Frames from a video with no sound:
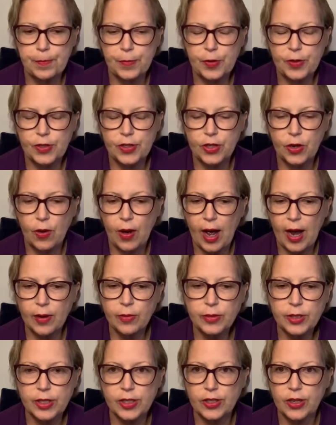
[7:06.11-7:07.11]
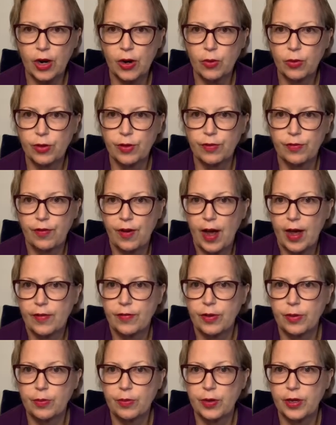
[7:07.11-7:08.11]
So I would start with 5
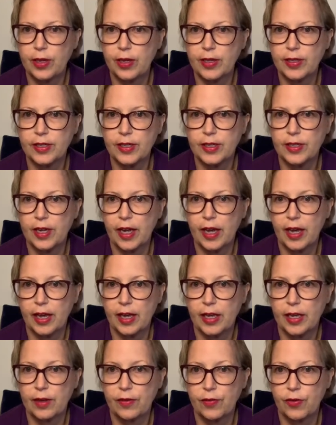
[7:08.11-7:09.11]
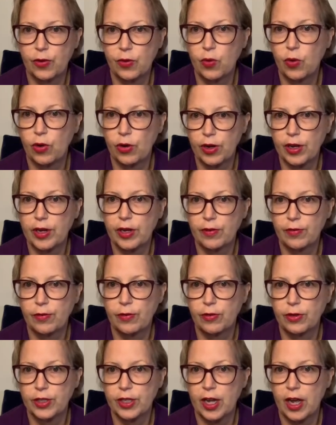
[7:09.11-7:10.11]
MBEs a day if you're working
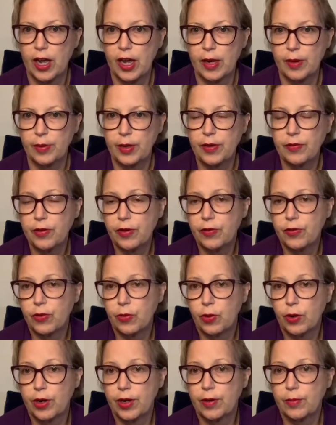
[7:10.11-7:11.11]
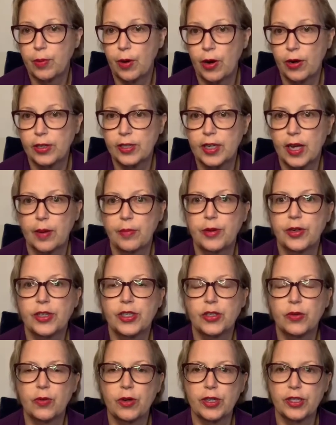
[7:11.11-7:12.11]
full-time, even if you're working part-time. You
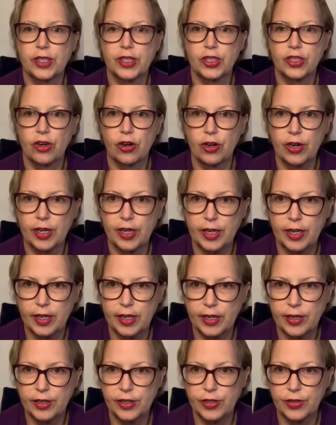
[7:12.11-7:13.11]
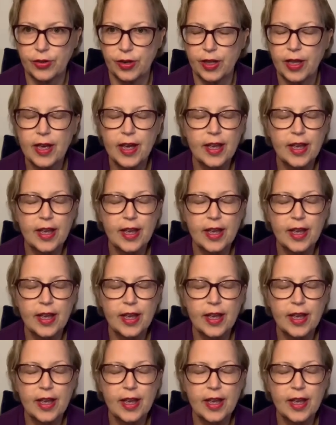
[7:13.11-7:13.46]
just want to start getting into it.